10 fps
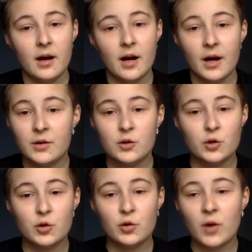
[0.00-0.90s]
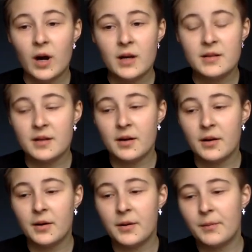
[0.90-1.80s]
and just try
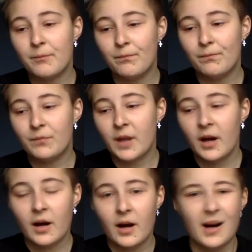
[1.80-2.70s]
to, I